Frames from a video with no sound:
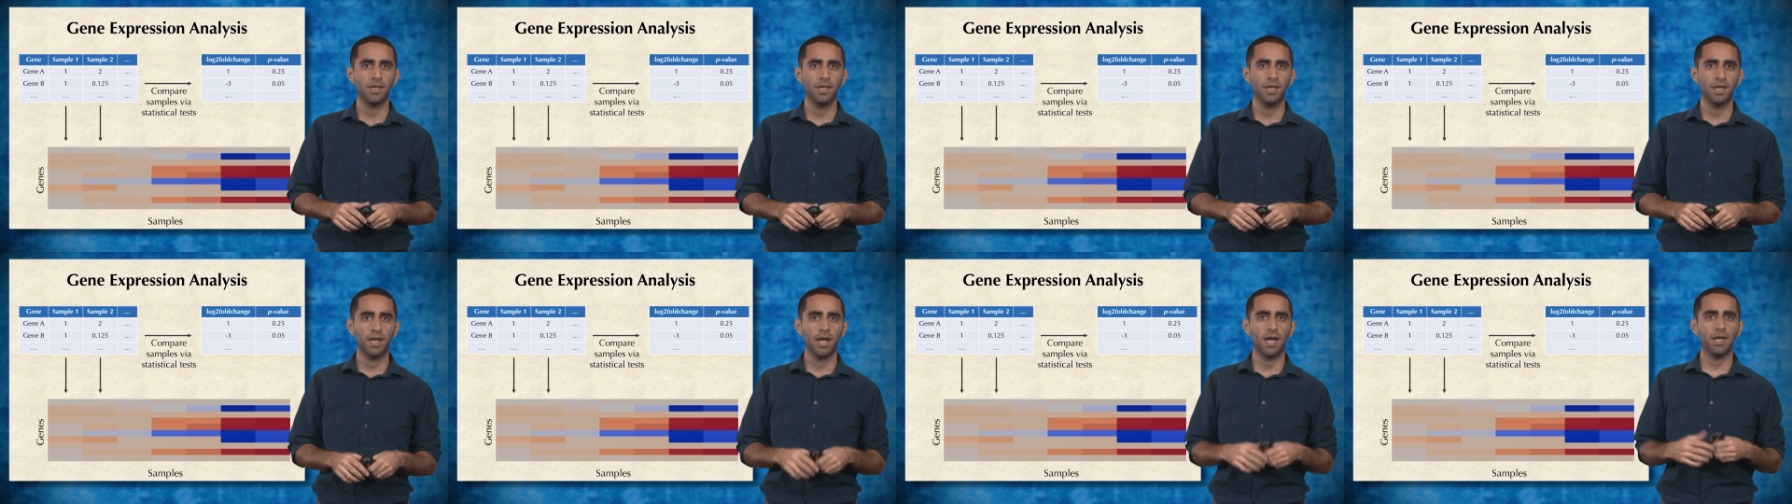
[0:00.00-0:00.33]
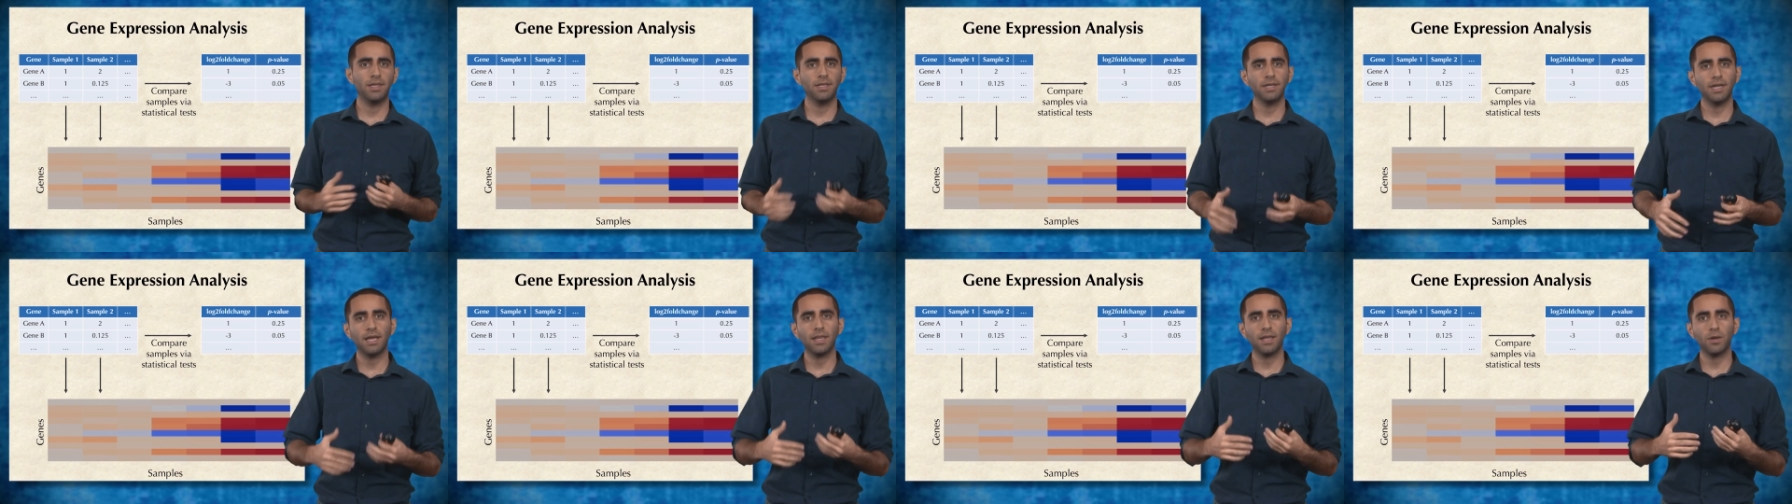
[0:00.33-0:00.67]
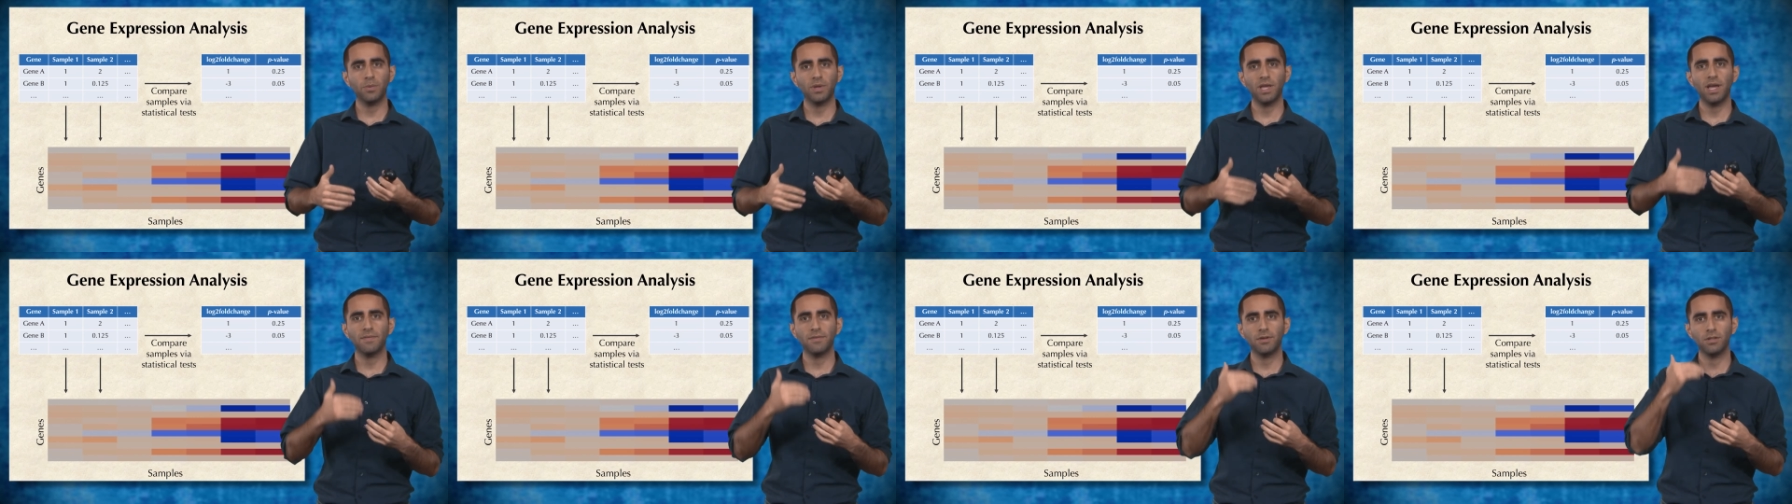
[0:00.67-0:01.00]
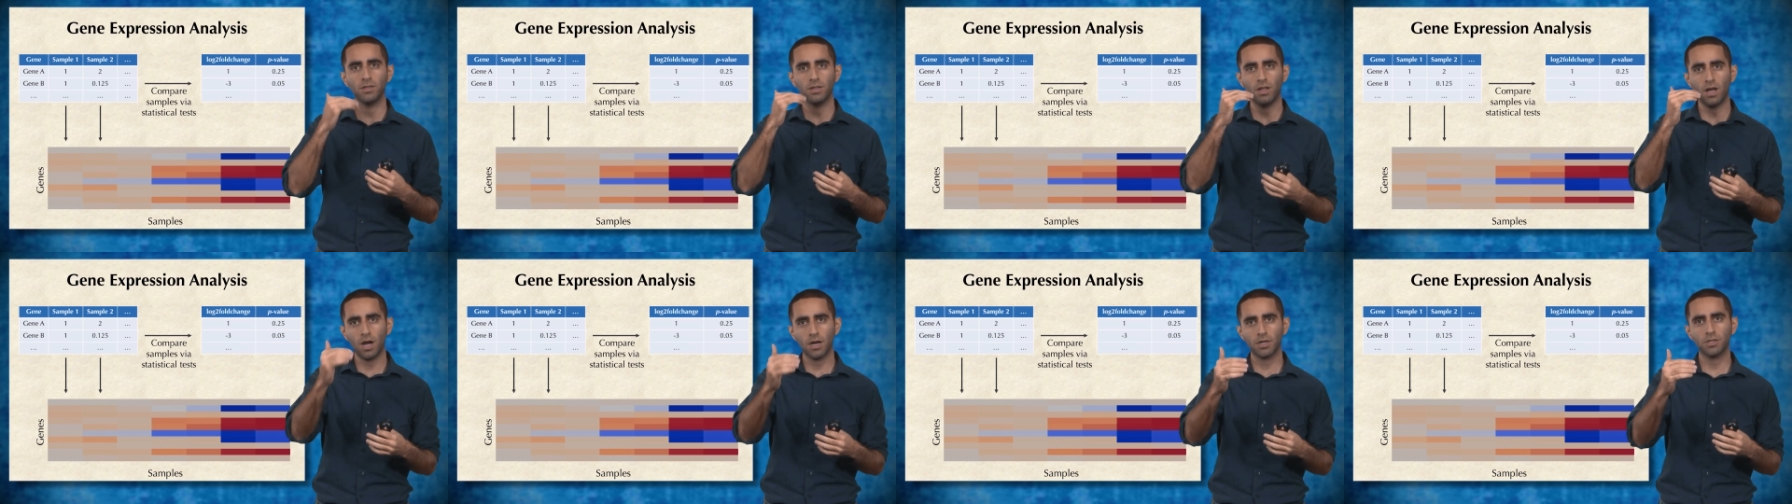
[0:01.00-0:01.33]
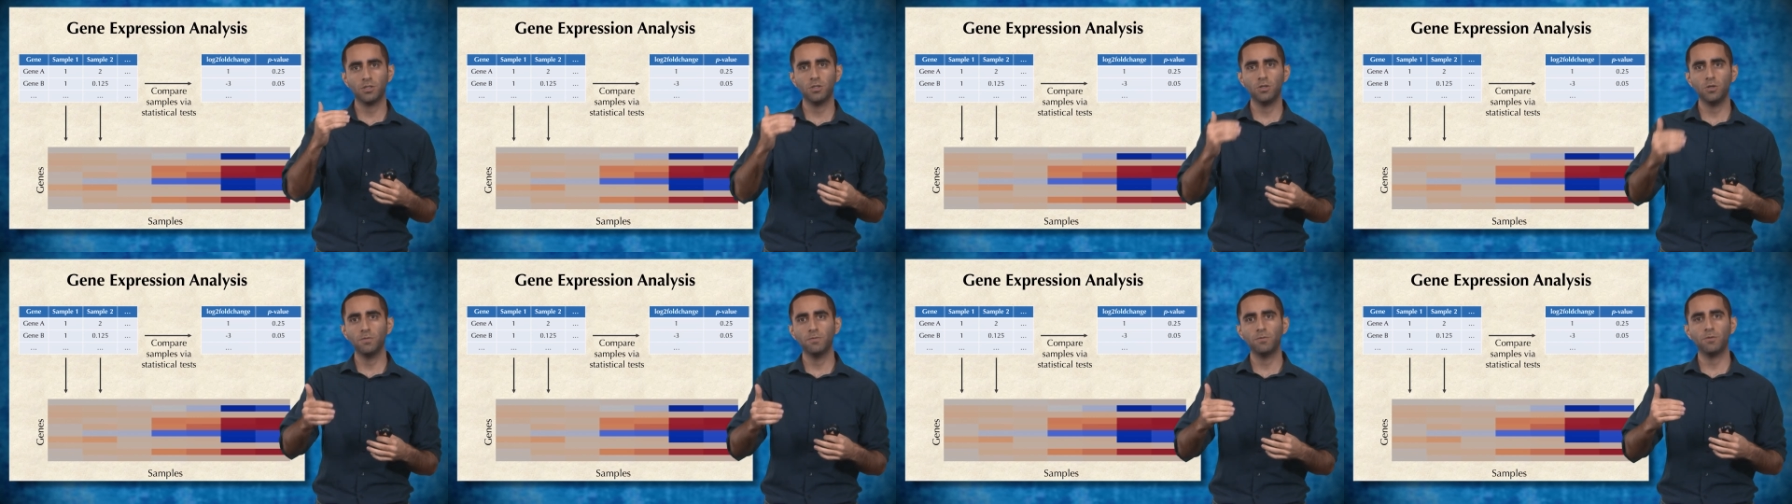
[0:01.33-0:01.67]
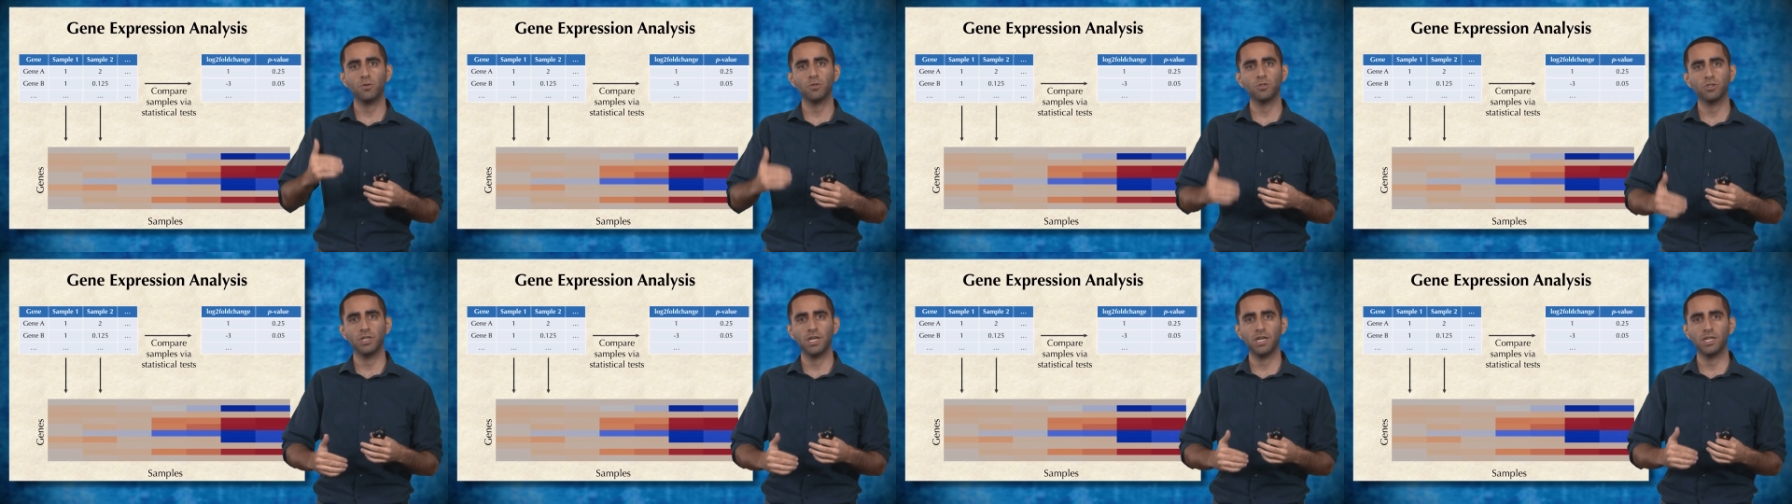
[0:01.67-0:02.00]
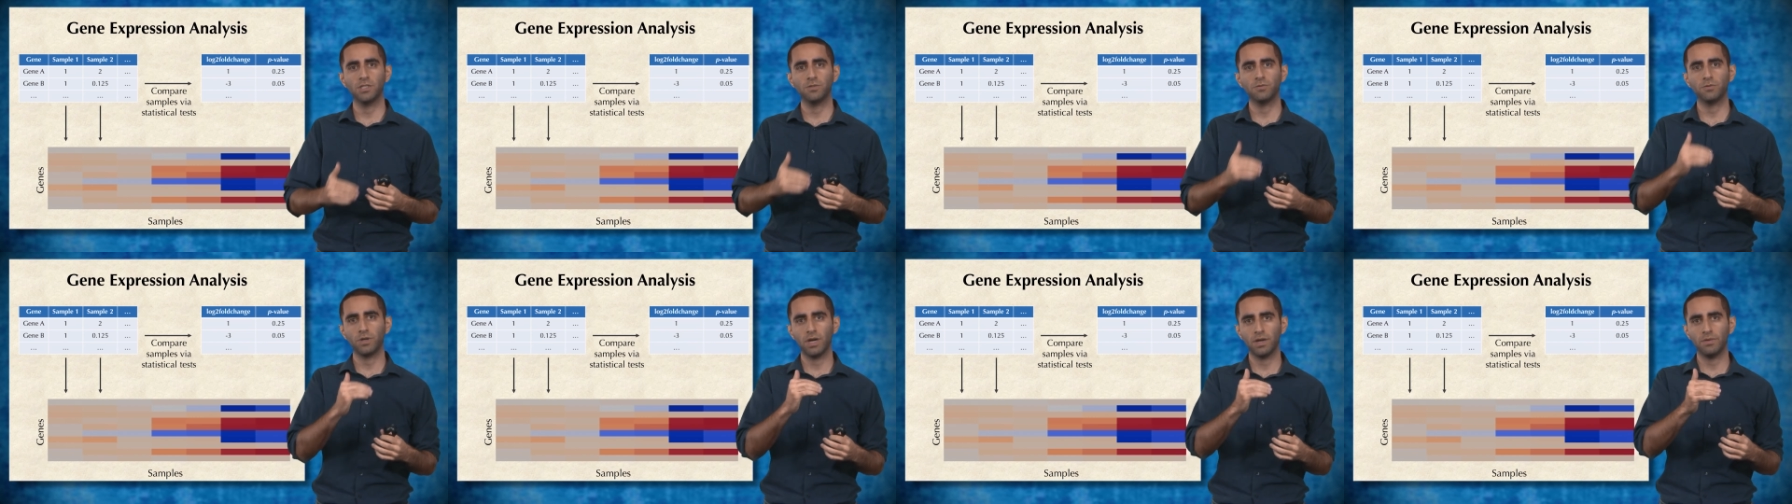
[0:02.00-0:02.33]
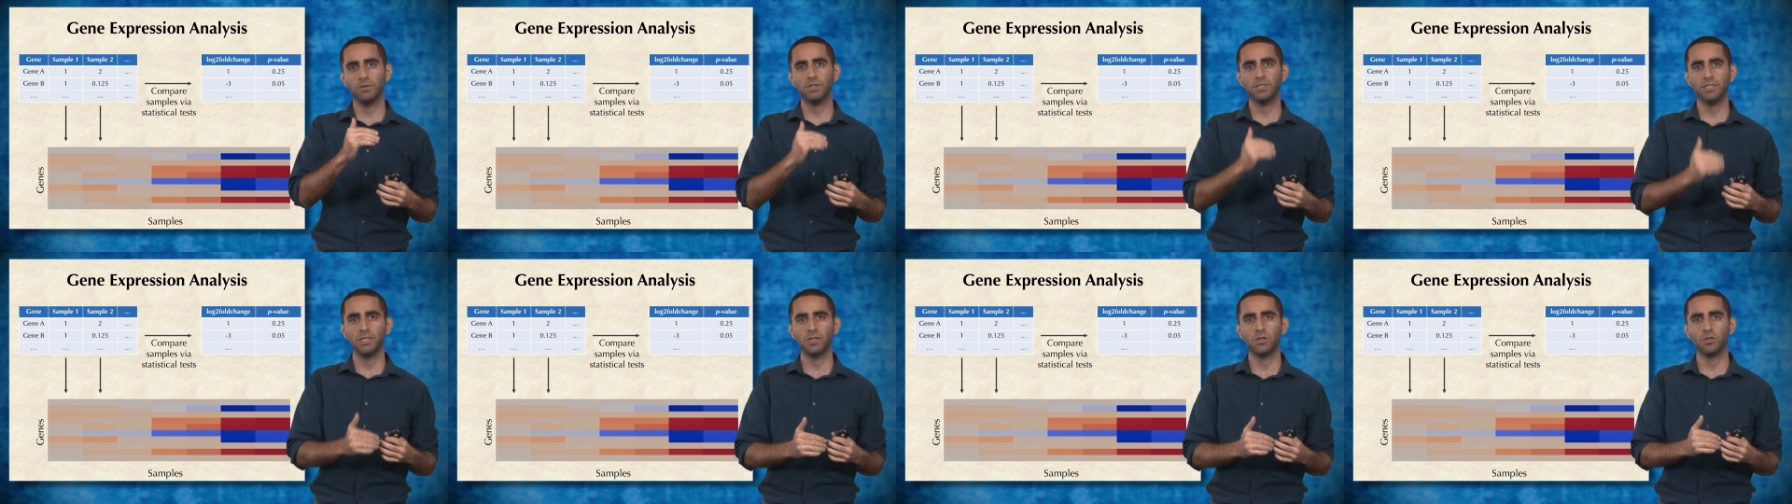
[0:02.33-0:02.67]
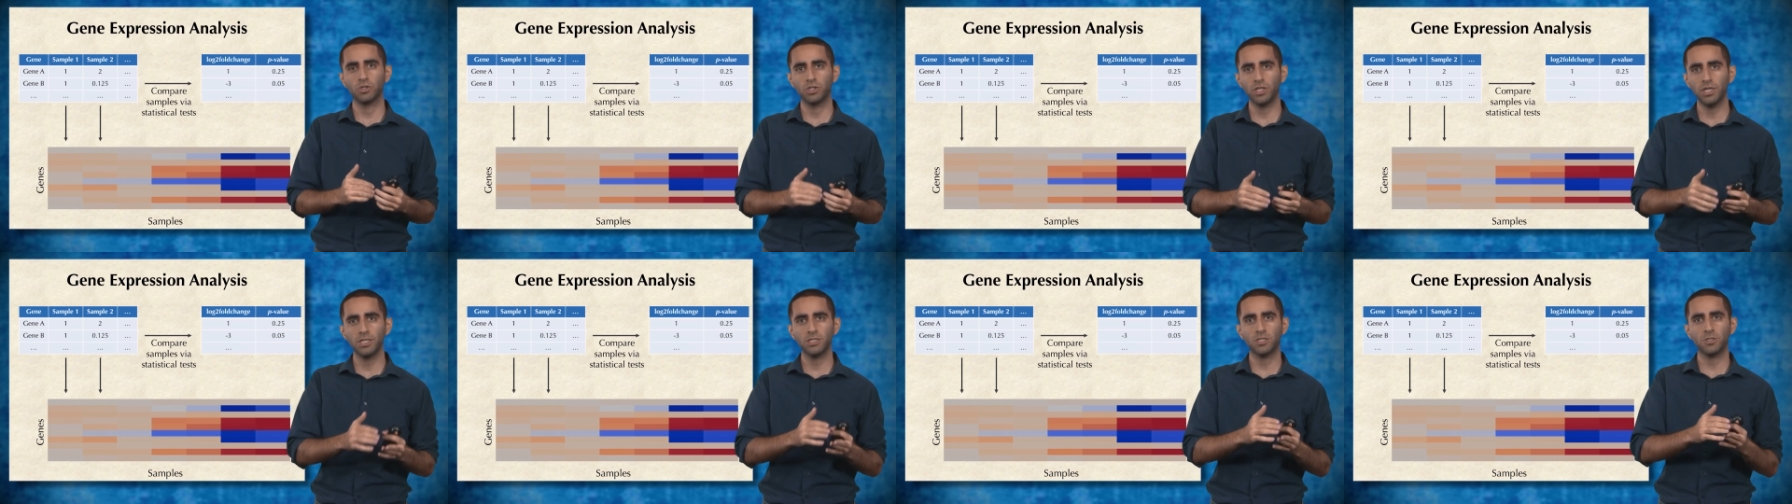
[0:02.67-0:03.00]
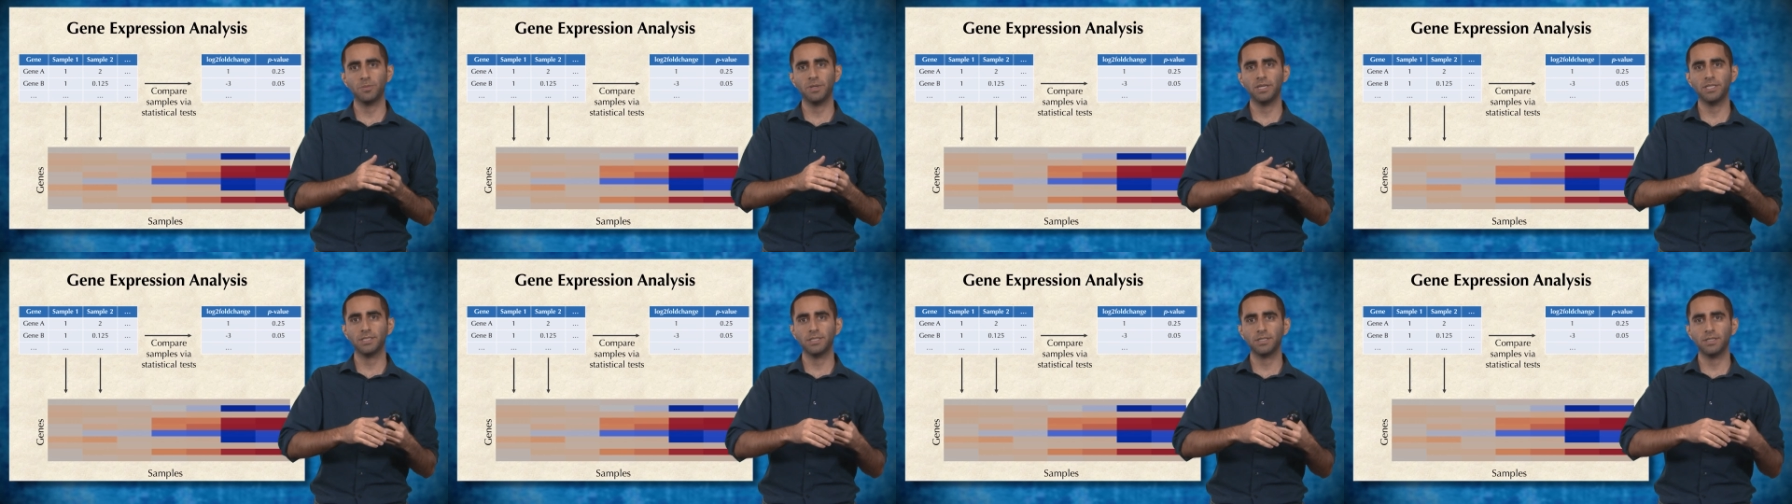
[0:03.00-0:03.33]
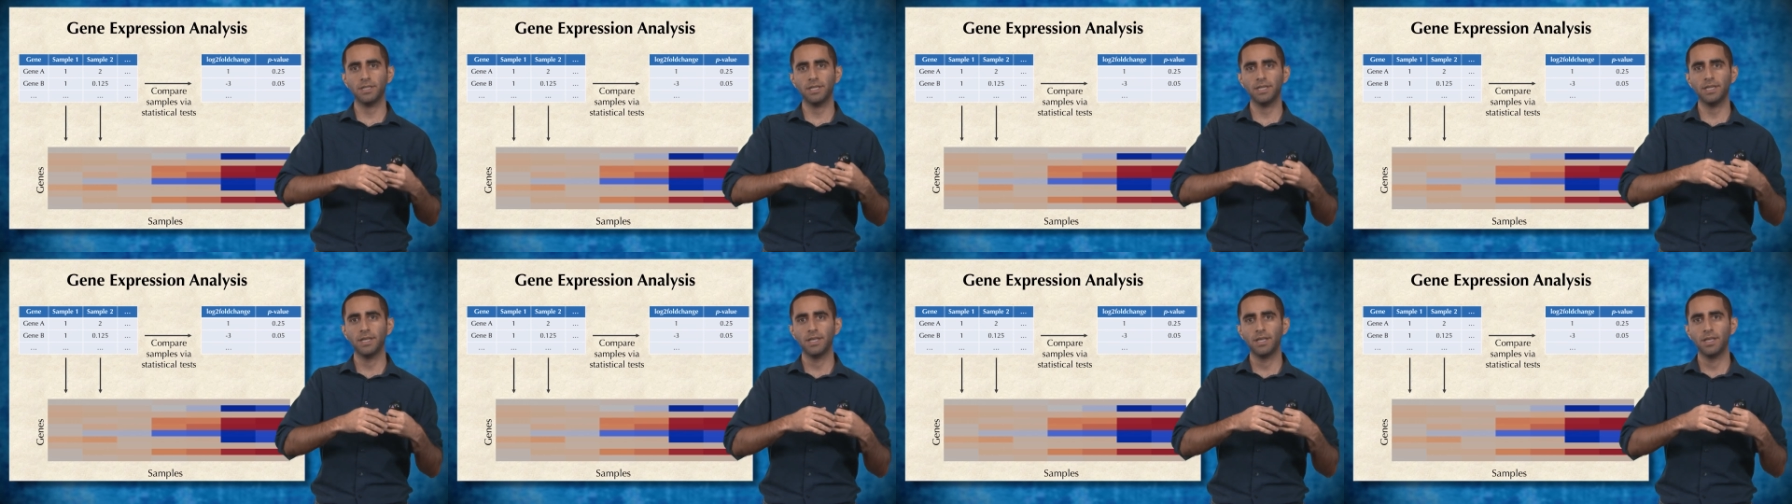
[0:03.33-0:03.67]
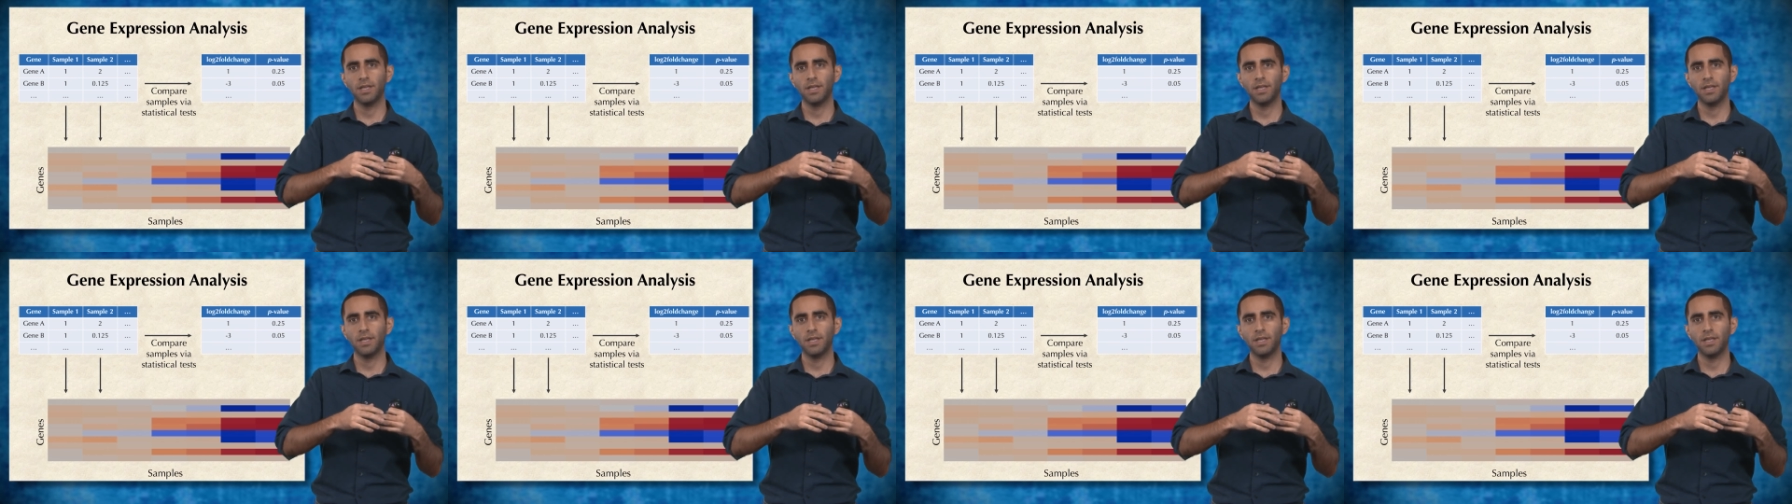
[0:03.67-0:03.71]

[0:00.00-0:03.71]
And then now that we have a log 2 fold change for every single gene, so basically